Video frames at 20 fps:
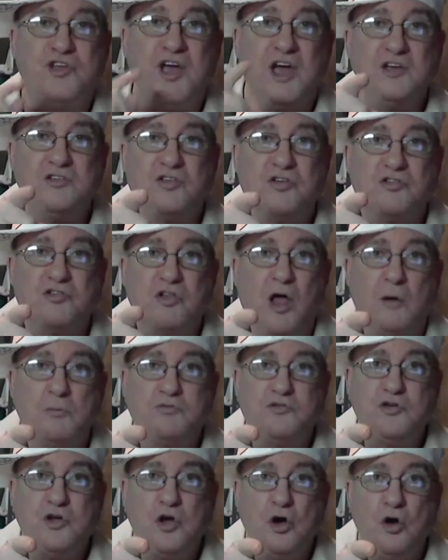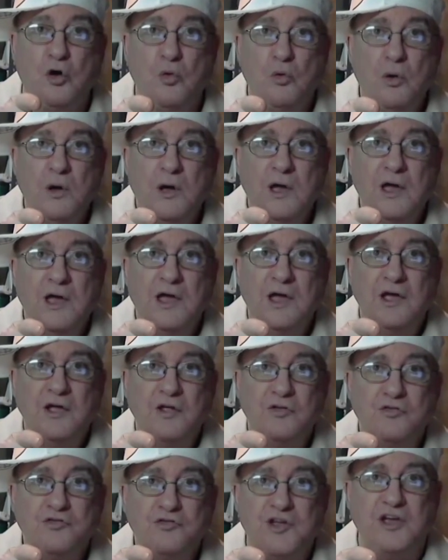Jesus loves you.
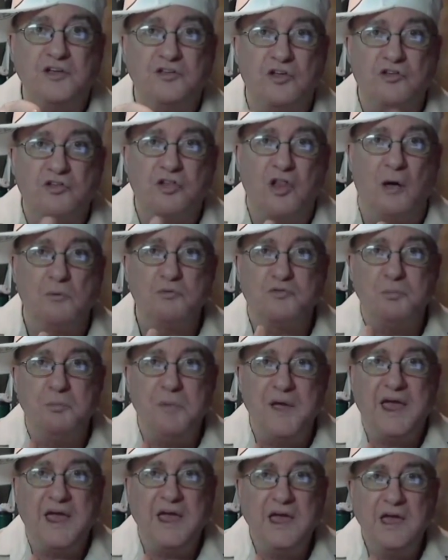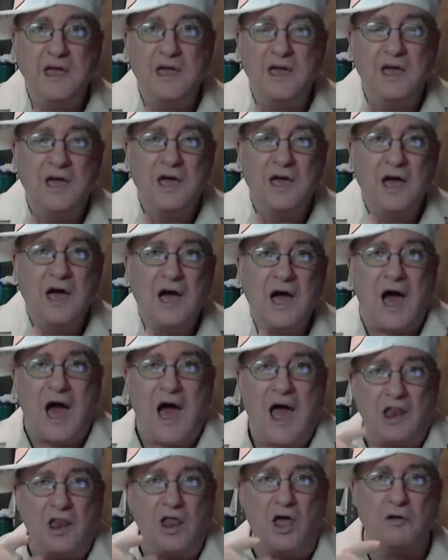Jesus loves me,
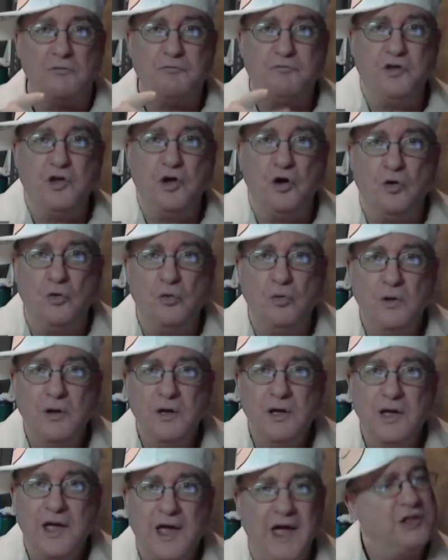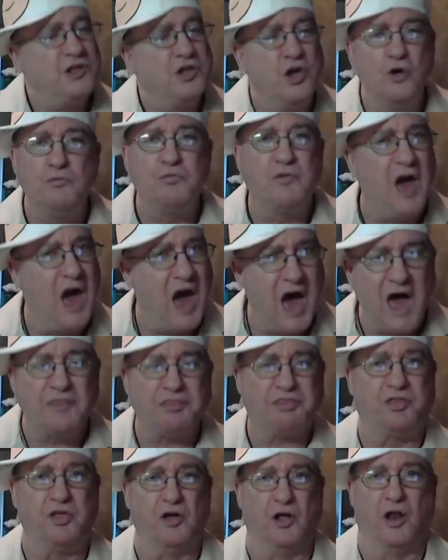I love you, and you've got
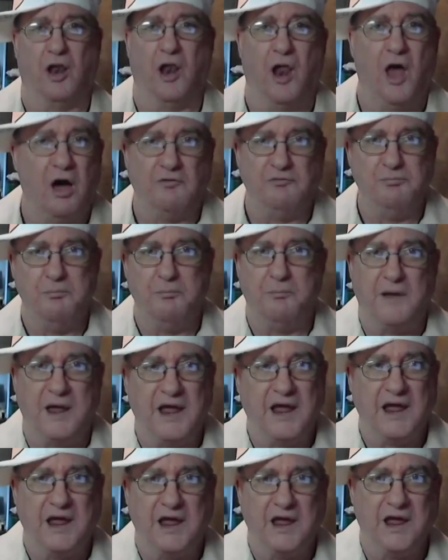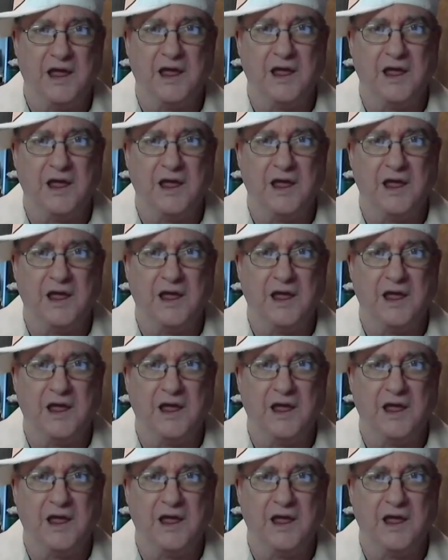to love me.